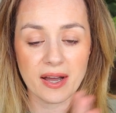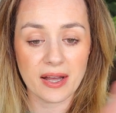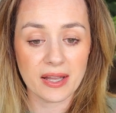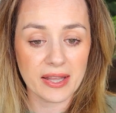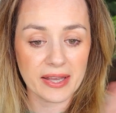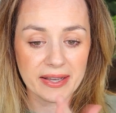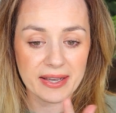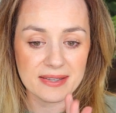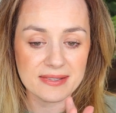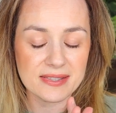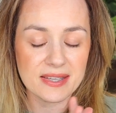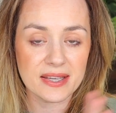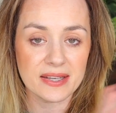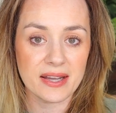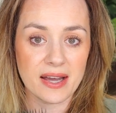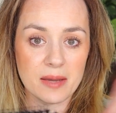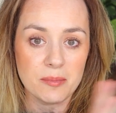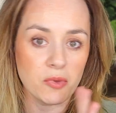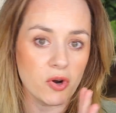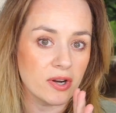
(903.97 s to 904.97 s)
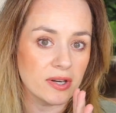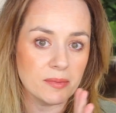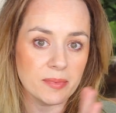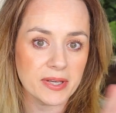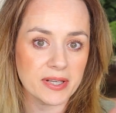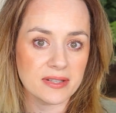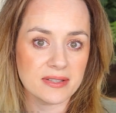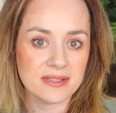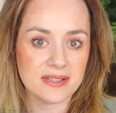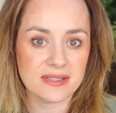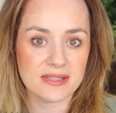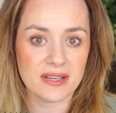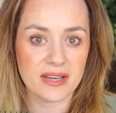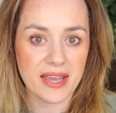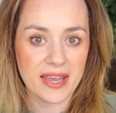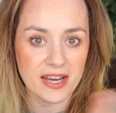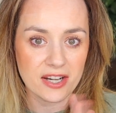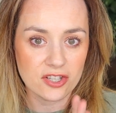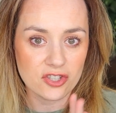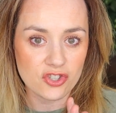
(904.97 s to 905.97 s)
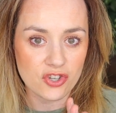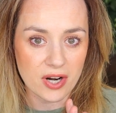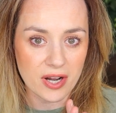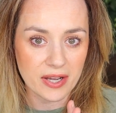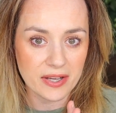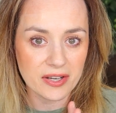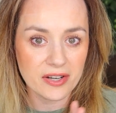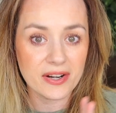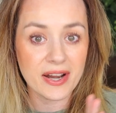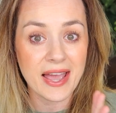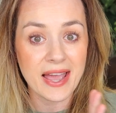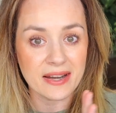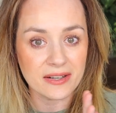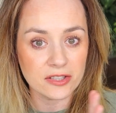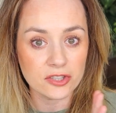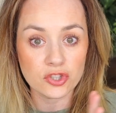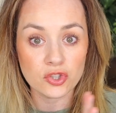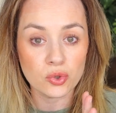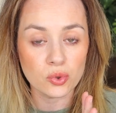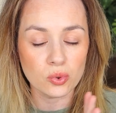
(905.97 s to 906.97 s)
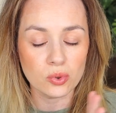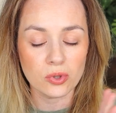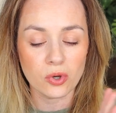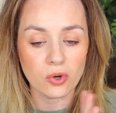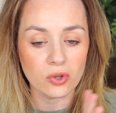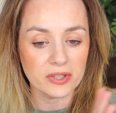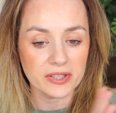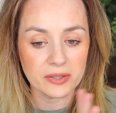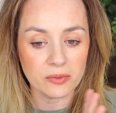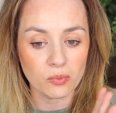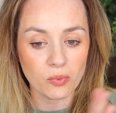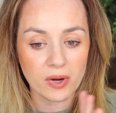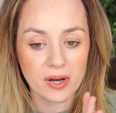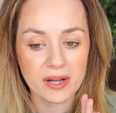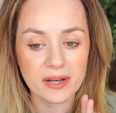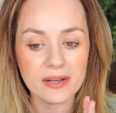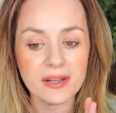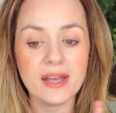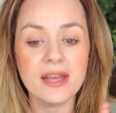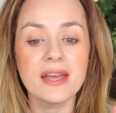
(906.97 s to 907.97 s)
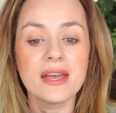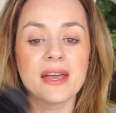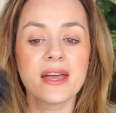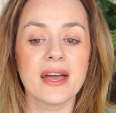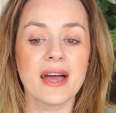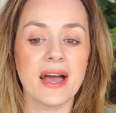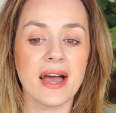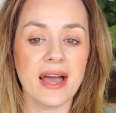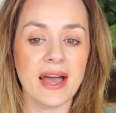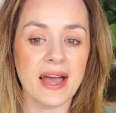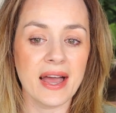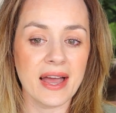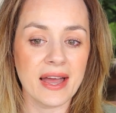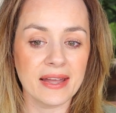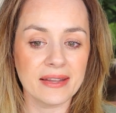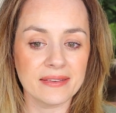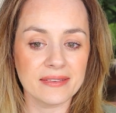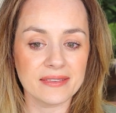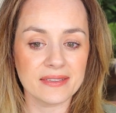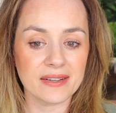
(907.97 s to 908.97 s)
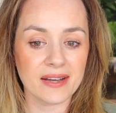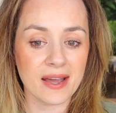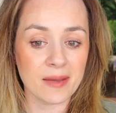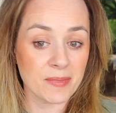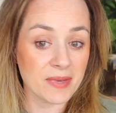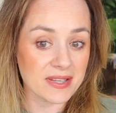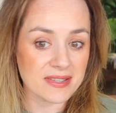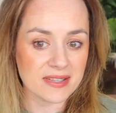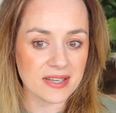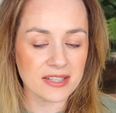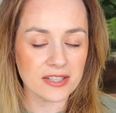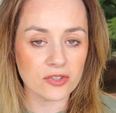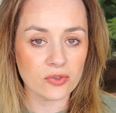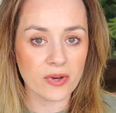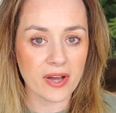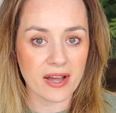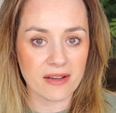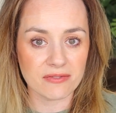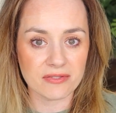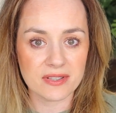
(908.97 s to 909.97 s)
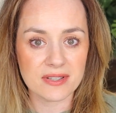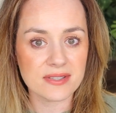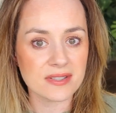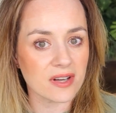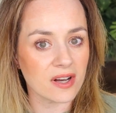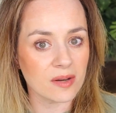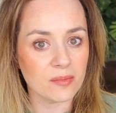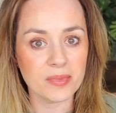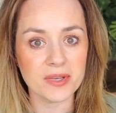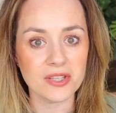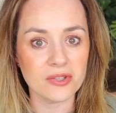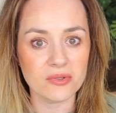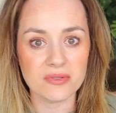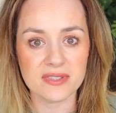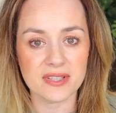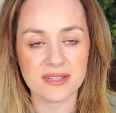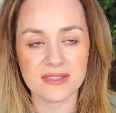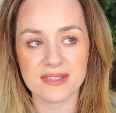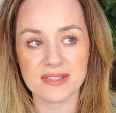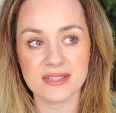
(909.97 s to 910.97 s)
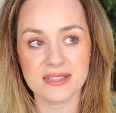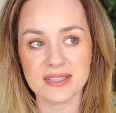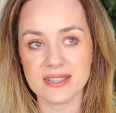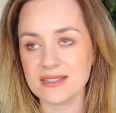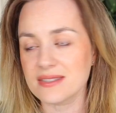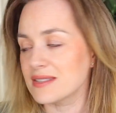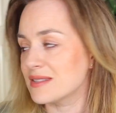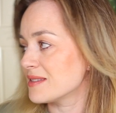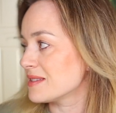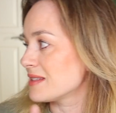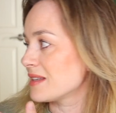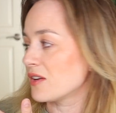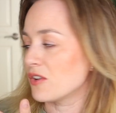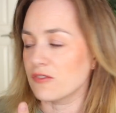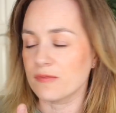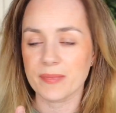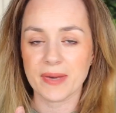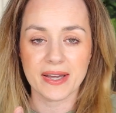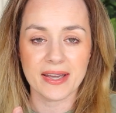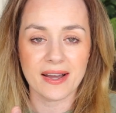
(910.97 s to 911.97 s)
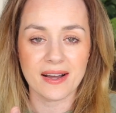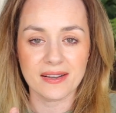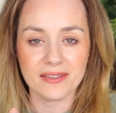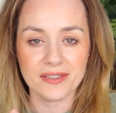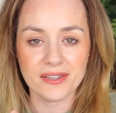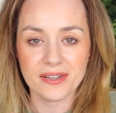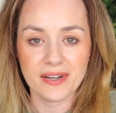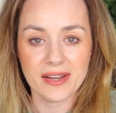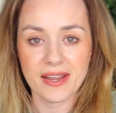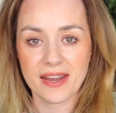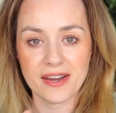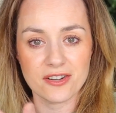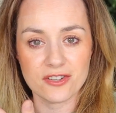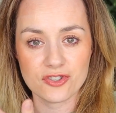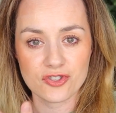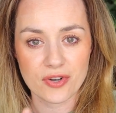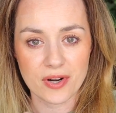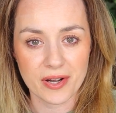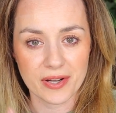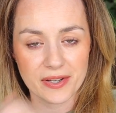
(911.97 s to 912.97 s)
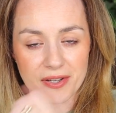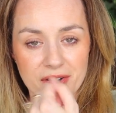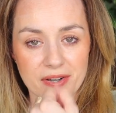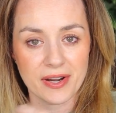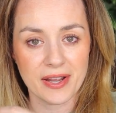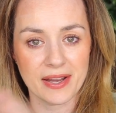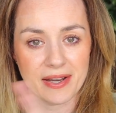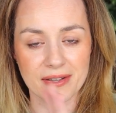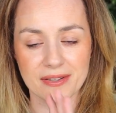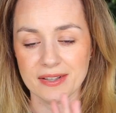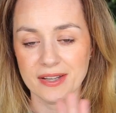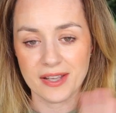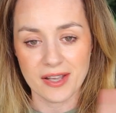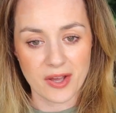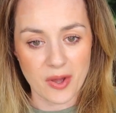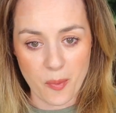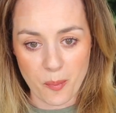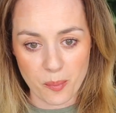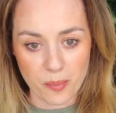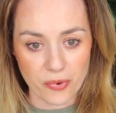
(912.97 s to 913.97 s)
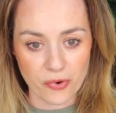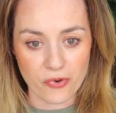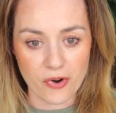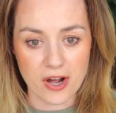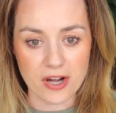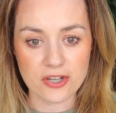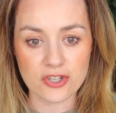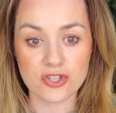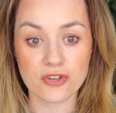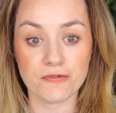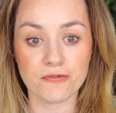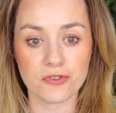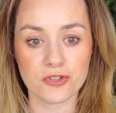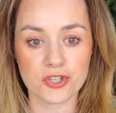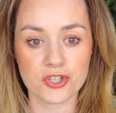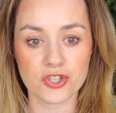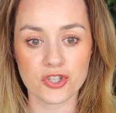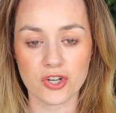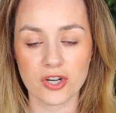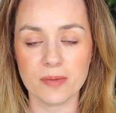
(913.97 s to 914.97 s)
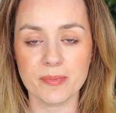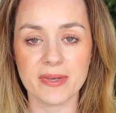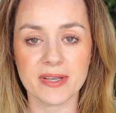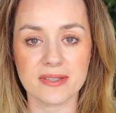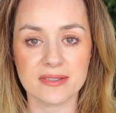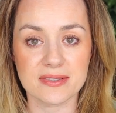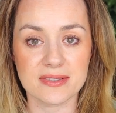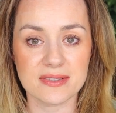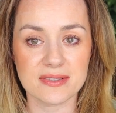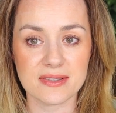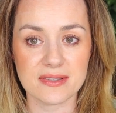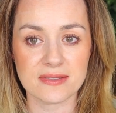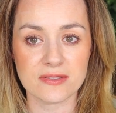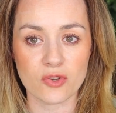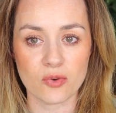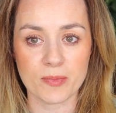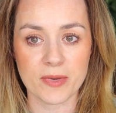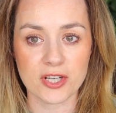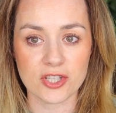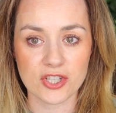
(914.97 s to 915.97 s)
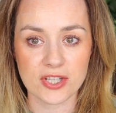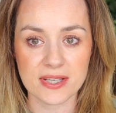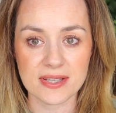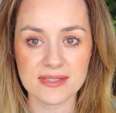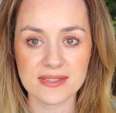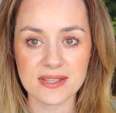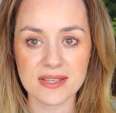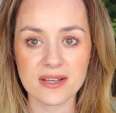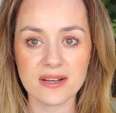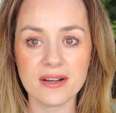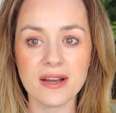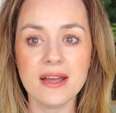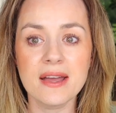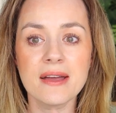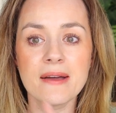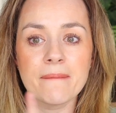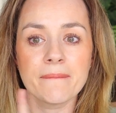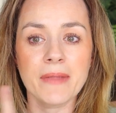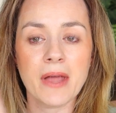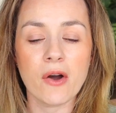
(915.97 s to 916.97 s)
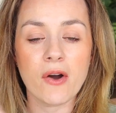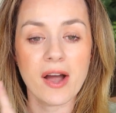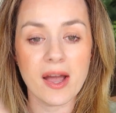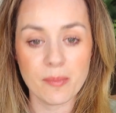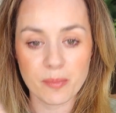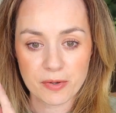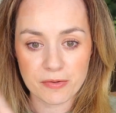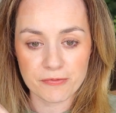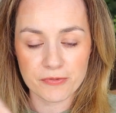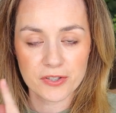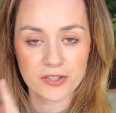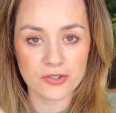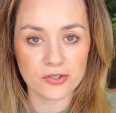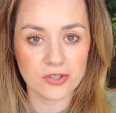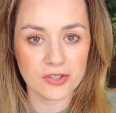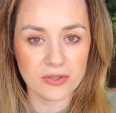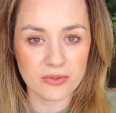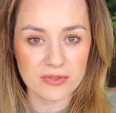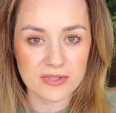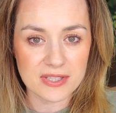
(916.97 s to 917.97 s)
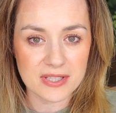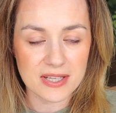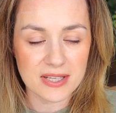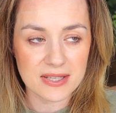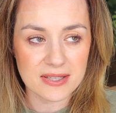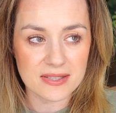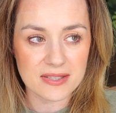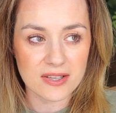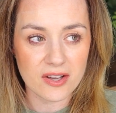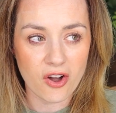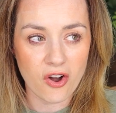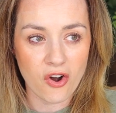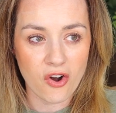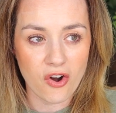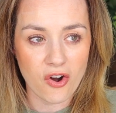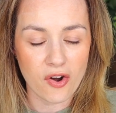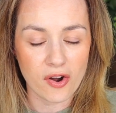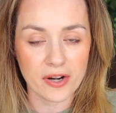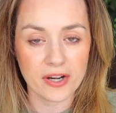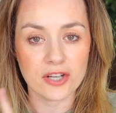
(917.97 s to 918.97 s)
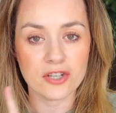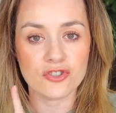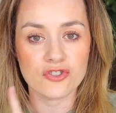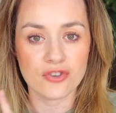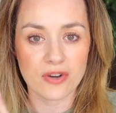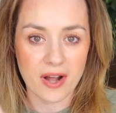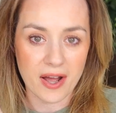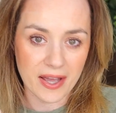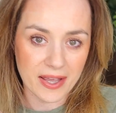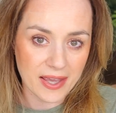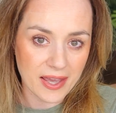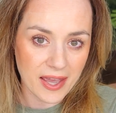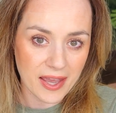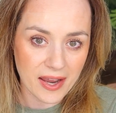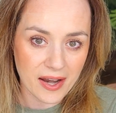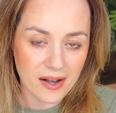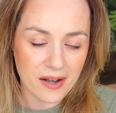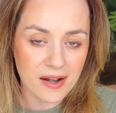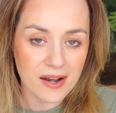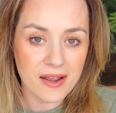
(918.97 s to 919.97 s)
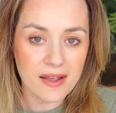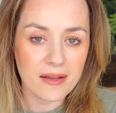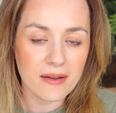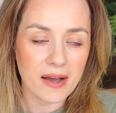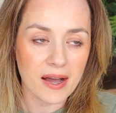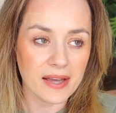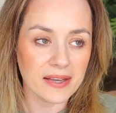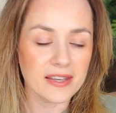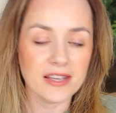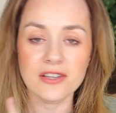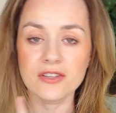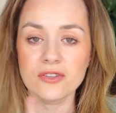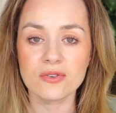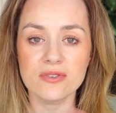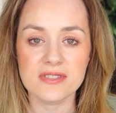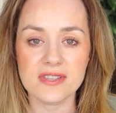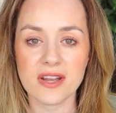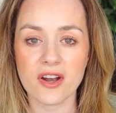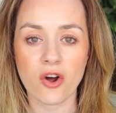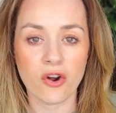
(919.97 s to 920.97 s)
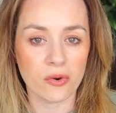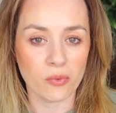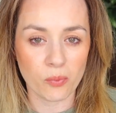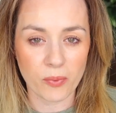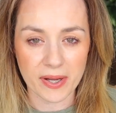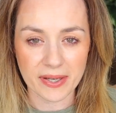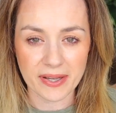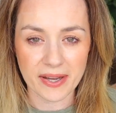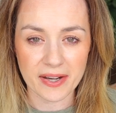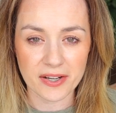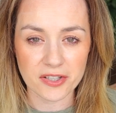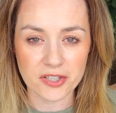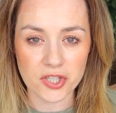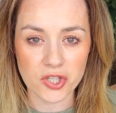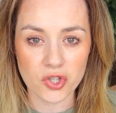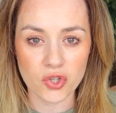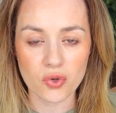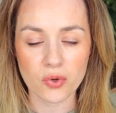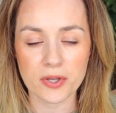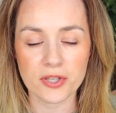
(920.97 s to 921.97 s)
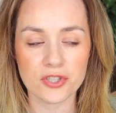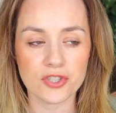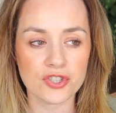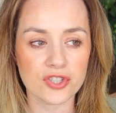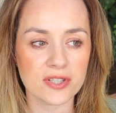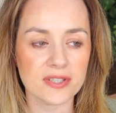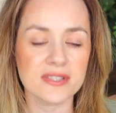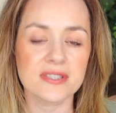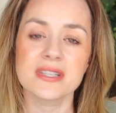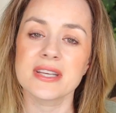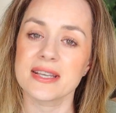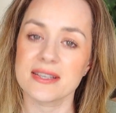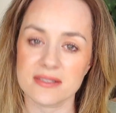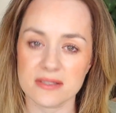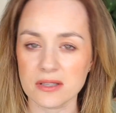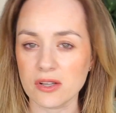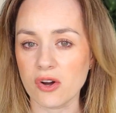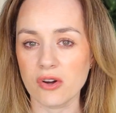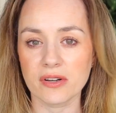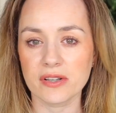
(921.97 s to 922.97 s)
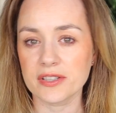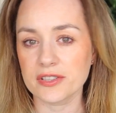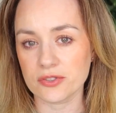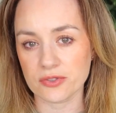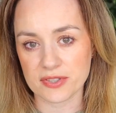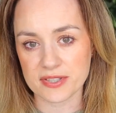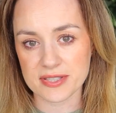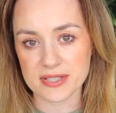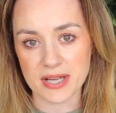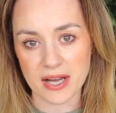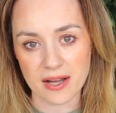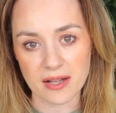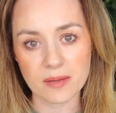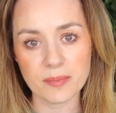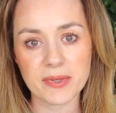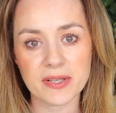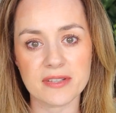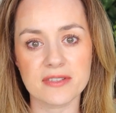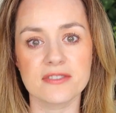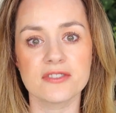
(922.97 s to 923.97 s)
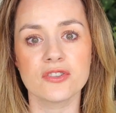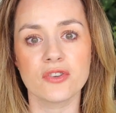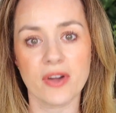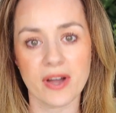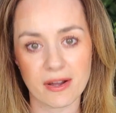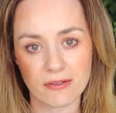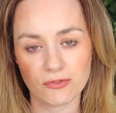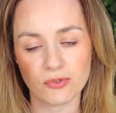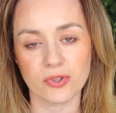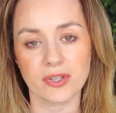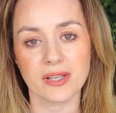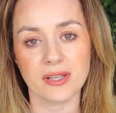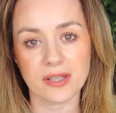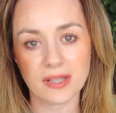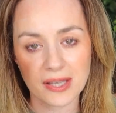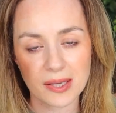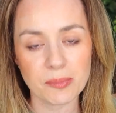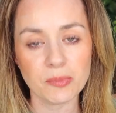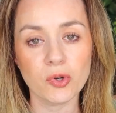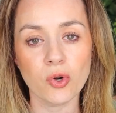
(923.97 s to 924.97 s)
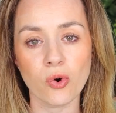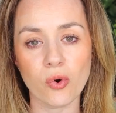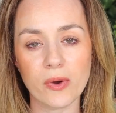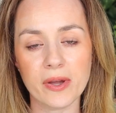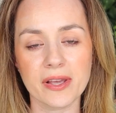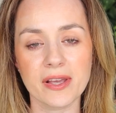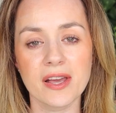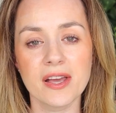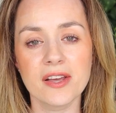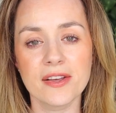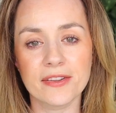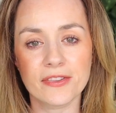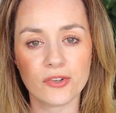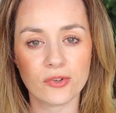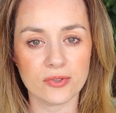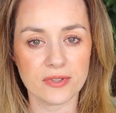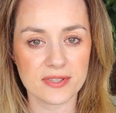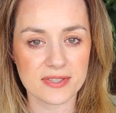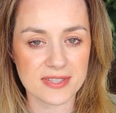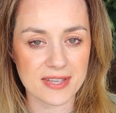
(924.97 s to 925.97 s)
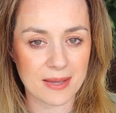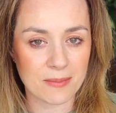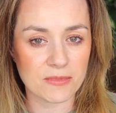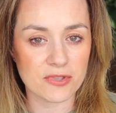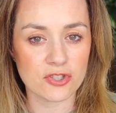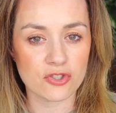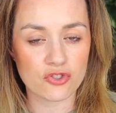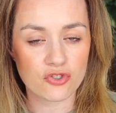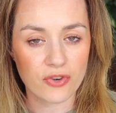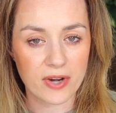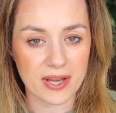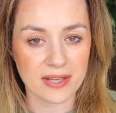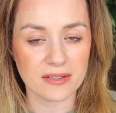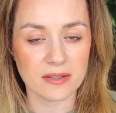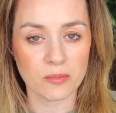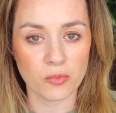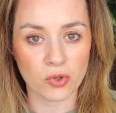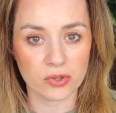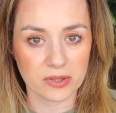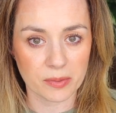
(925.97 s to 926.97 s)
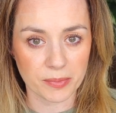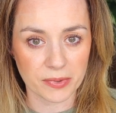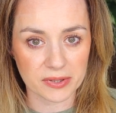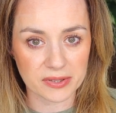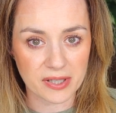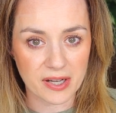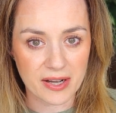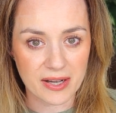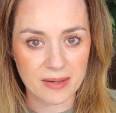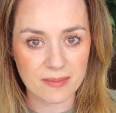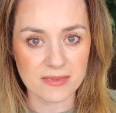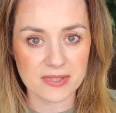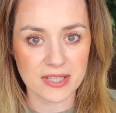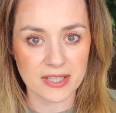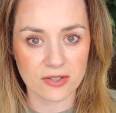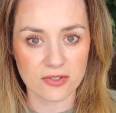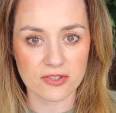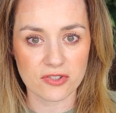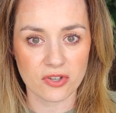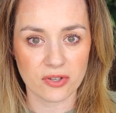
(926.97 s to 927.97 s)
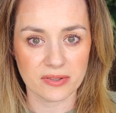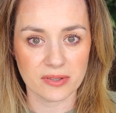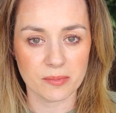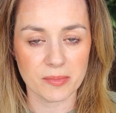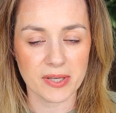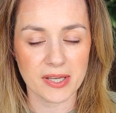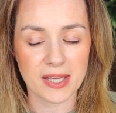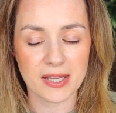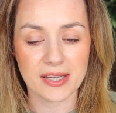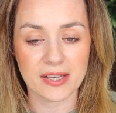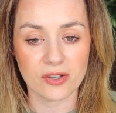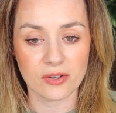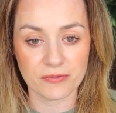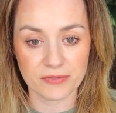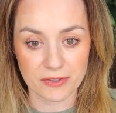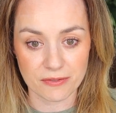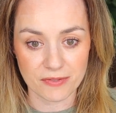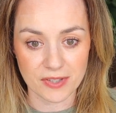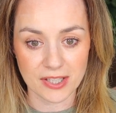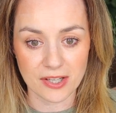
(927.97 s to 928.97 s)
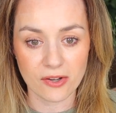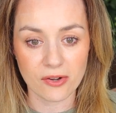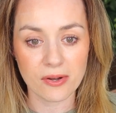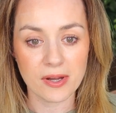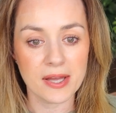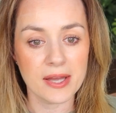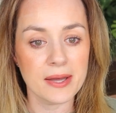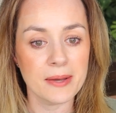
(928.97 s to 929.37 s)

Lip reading: Like I said, I bought it because it's a hair dryer and a tool all in one, and I'm excited to have this. I'll be using this instead of my other hair dryer and brush for sure, because this is so much easier. Now I prefer to use this on dry hair. I can use it on wet hair too. It just takes longer to style because you have to keep going through the same strand multiple times, like you saw in the beginning of the video.